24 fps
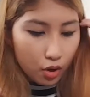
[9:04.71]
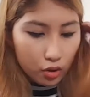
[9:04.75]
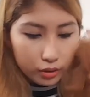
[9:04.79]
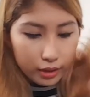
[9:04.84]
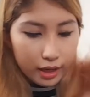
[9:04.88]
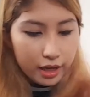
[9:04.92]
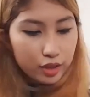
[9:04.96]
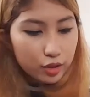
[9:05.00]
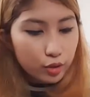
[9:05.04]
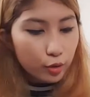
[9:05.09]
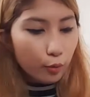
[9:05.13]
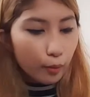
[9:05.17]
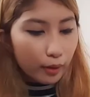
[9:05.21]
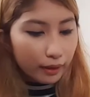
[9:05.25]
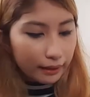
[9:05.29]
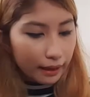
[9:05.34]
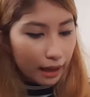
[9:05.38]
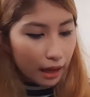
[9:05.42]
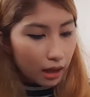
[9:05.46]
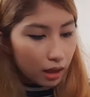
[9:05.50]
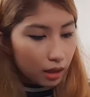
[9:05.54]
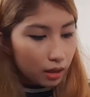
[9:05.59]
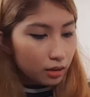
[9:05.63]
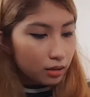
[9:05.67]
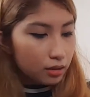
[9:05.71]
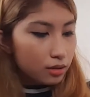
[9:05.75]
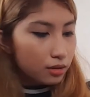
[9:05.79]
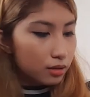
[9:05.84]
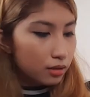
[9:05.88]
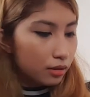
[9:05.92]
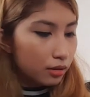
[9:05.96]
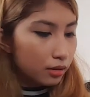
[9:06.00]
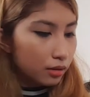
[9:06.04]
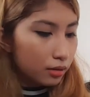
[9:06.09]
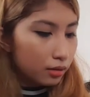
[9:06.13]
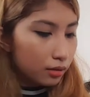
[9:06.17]
Okay, so what else?
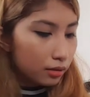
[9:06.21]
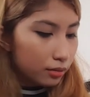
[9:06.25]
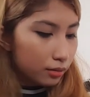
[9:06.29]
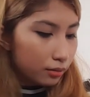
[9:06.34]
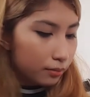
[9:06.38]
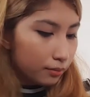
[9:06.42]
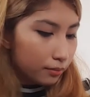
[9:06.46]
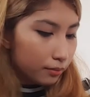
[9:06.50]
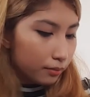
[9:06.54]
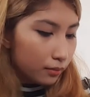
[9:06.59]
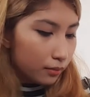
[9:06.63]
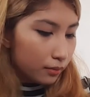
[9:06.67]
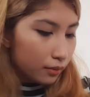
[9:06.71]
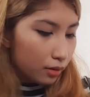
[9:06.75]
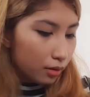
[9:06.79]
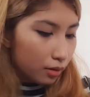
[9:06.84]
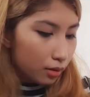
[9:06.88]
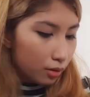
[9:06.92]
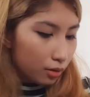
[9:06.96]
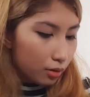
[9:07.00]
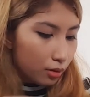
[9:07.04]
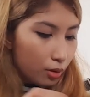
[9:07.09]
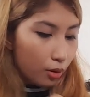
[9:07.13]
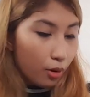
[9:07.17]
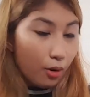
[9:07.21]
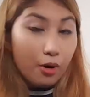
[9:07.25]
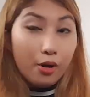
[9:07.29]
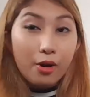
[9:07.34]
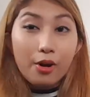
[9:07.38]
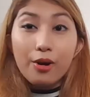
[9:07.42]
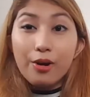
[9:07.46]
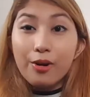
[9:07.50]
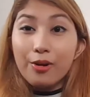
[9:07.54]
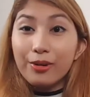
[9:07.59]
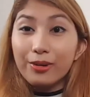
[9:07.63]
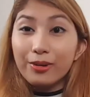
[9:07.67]

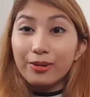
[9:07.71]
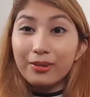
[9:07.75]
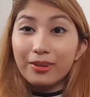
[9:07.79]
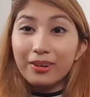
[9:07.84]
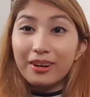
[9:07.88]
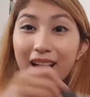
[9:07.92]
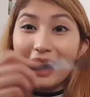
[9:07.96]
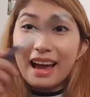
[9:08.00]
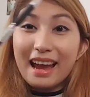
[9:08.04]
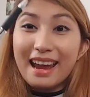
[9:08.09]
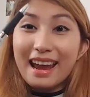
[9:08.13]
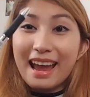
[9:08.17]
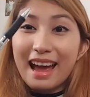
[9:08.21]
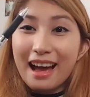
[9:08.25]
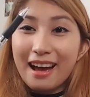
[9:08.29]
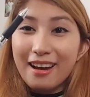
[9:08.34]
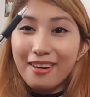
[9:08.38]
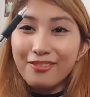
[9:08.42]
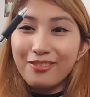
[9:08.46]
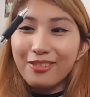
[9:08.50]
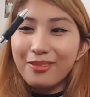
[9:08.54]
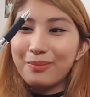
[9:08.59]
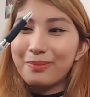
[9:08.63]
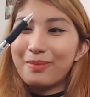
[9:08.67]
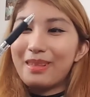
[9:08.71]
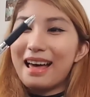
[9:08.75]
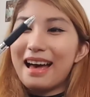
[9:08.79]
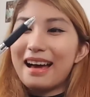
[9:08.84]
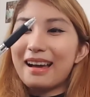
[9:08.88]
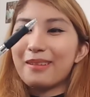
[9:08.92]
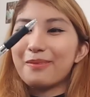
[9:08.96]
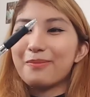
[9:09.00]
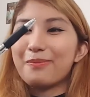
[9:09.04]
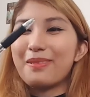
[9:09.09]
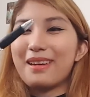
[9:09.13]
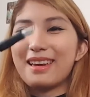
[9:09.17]
Oh, I have a
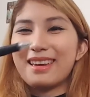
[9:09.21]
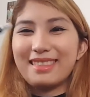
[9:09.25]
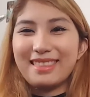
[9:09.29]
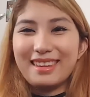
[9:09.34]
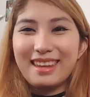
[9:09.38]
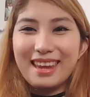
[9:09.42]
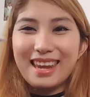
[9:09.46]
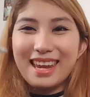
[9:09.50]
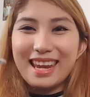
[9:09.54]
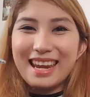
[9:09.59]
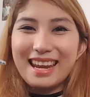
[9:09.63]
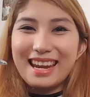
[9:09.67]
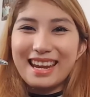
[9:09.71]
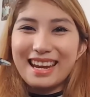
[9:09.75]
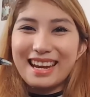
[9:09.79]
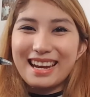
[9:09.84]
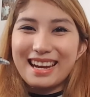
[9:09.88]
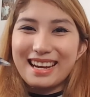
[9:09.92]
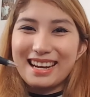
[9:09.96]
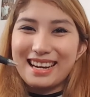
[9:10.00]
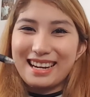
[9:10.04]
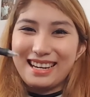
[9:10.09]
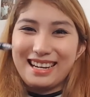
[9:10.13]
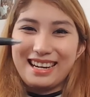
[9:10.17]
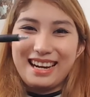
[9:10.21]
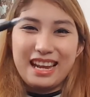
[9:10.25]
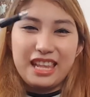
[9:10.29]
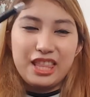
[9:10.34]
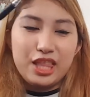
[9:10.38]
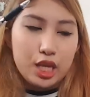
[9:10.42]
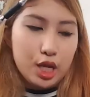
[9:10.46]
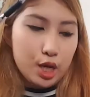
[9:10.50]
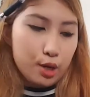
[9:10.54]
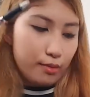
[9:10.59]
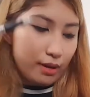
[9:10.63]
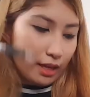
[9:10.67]
black pen here.
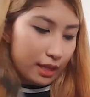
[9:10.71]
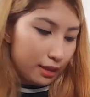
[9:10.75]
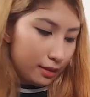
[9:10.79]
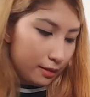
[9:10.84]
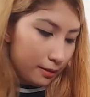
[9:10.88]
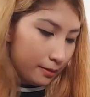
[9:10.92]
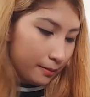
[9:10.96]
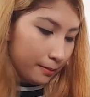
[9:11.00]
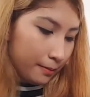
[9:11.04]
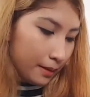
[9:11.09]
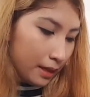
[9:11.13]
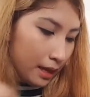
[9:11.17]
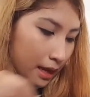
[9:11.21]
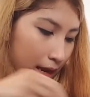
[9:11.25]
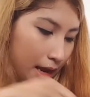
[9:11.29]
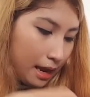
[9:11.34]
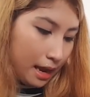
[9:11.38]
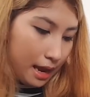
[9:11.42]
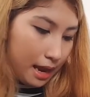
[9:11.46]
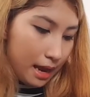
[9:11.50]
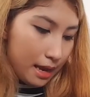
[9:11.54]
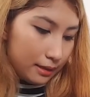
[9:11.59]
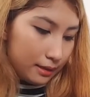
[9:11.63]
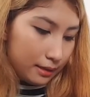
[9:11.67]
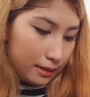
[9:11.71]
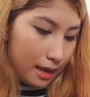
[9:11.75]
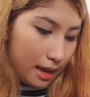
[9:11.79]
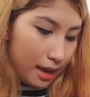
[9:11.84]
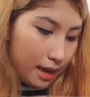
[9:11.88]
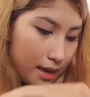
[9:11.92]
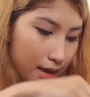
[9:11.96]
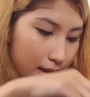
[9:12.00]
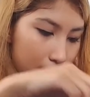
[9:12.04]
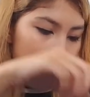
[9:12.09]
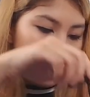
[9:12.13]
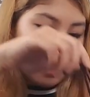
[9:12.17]
Knew it. And
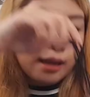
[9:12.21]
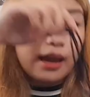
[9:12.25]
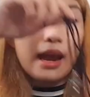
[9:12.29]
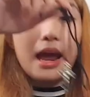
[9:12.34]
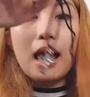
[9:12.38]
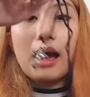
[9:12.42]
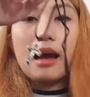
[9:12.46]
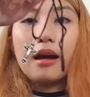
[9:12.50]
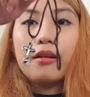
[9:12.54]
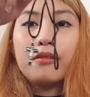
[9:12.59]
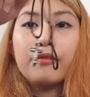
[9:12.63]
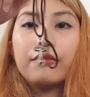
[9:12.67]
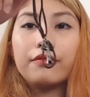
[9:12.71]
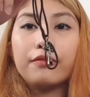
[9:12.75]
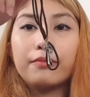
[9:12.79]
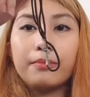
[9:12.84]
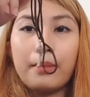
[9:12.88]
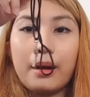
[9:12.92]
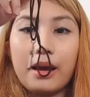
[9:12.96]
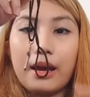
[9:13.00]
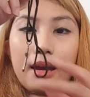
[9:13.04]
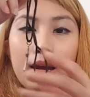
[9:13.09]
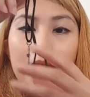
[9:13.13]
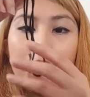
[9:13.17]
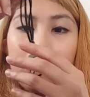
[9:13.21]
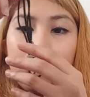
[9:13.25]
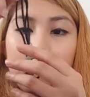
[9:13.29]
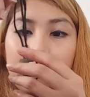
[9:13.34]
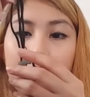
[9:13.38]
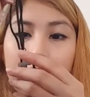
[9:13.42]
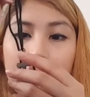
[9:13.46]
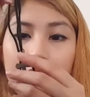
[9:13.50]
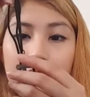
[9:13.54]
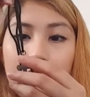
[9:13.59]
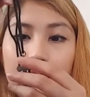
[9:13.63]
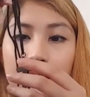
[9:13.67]
then I have
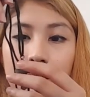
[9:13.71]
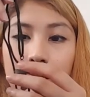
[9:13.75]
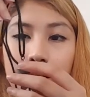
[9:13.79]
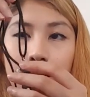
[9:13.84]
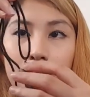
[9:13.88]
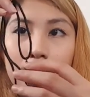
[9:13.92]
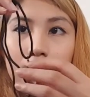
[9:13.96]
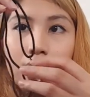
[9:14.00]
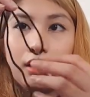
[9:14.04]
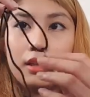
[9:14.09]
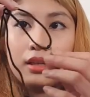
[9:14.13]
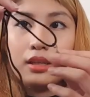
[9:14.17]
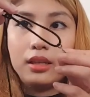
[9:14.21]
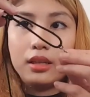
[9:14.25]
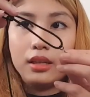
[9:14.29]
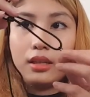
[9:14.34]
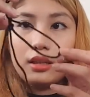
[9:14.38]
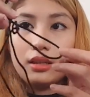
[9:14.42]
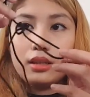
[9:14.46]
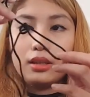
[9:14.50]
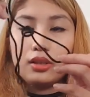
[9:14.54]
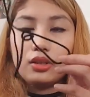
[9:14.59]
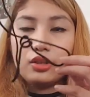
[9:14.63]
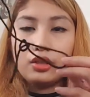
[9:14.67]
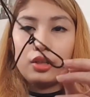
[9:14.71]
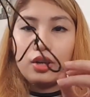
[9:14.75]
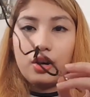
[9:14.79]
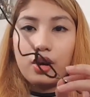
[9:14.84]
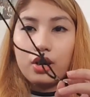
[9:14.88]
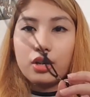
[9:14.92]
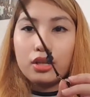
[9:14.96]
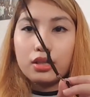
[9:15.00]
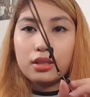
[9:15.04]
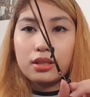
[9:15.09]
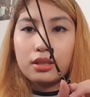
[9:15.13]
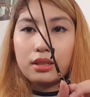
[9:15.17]
my
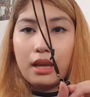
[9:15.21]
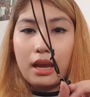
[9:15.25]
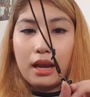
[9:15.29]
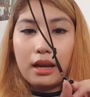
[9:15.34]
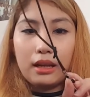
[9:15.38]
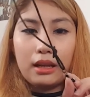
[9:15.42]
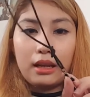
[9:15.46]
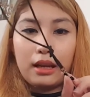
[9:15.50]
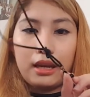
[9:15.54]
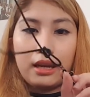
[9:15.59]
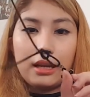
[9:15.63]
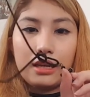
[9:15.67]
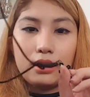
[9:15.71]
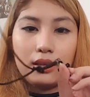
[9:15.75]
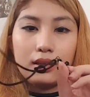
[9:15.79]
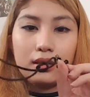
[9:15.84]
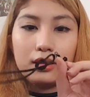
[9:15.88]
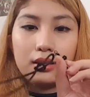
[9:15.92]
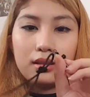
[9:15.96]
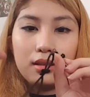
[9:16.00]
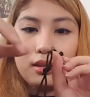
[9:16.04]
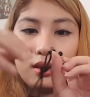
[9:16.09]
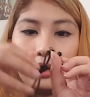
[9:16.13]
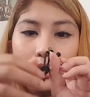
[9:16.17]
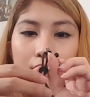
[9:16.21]
cross necklace.